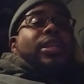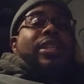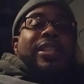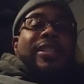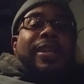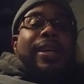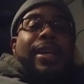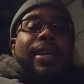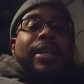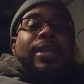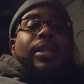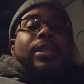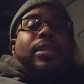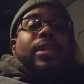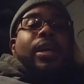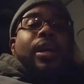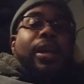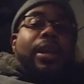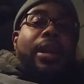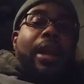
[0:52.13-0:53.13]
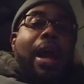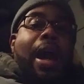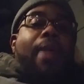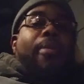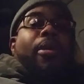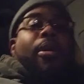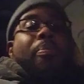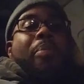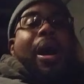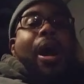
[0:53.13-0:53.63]
says a lot
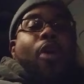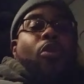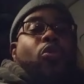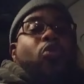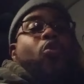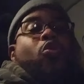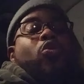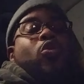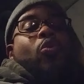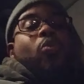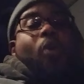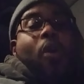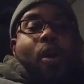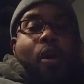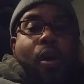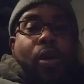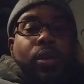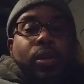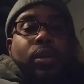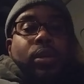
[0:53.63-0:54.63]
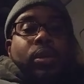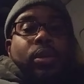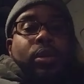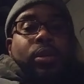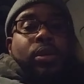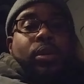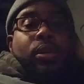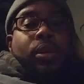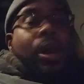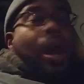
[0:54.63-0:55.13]
about who you are.
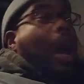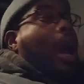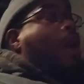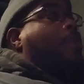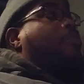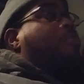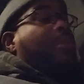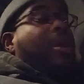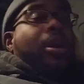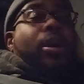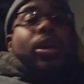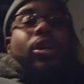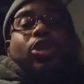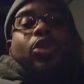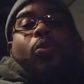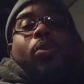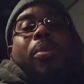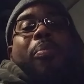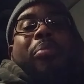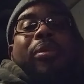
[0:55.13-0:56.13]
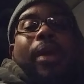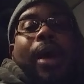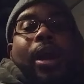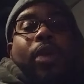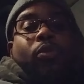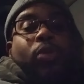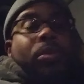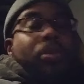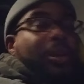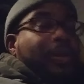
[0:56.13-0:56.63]
I'm married to a
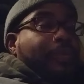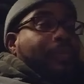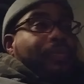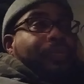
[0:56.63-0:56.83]
black woman.